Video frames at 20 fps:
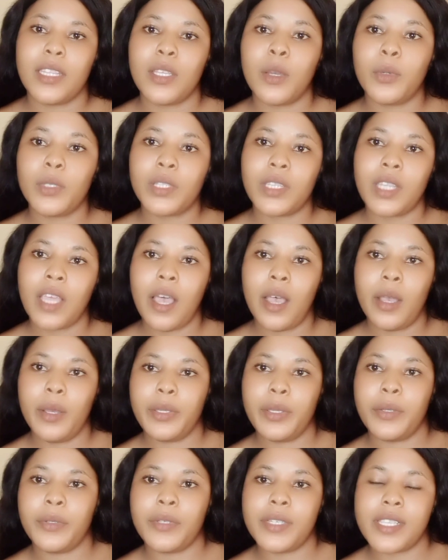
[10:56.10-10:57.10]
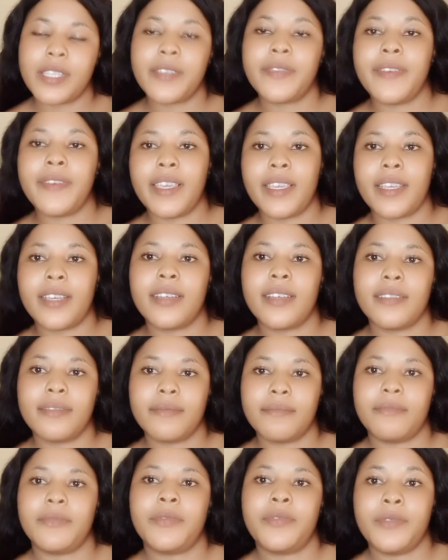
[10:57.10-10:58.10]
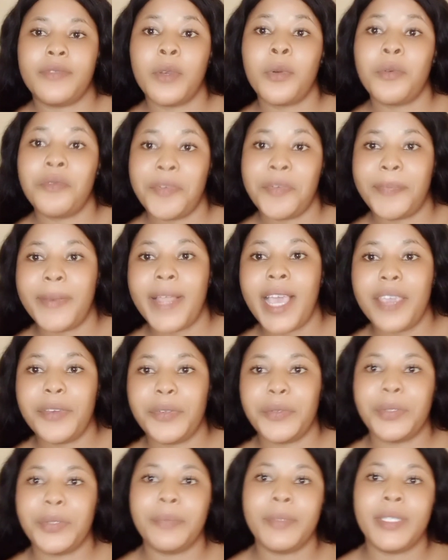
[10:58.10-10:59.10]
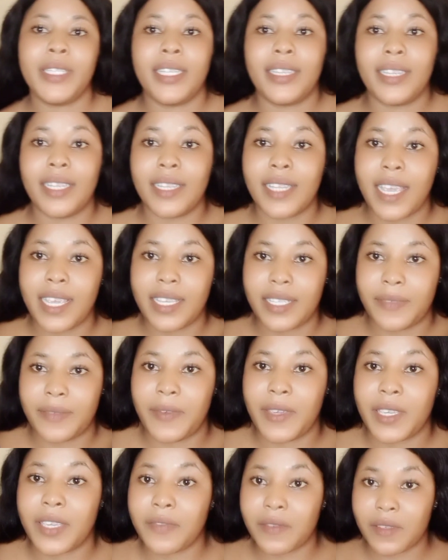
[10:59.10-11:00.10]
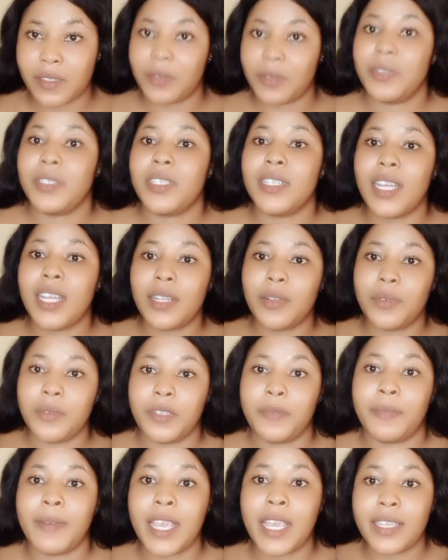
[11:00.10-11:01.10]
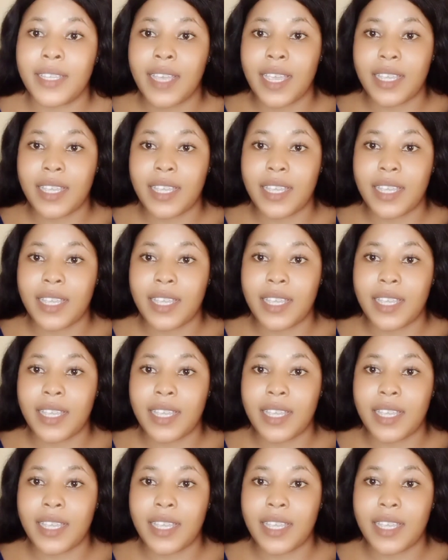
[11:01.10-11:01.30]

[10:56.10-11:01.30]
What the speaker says: they will tell you it's fake. They will reply you immediately that it's fake. If it's original, they will reply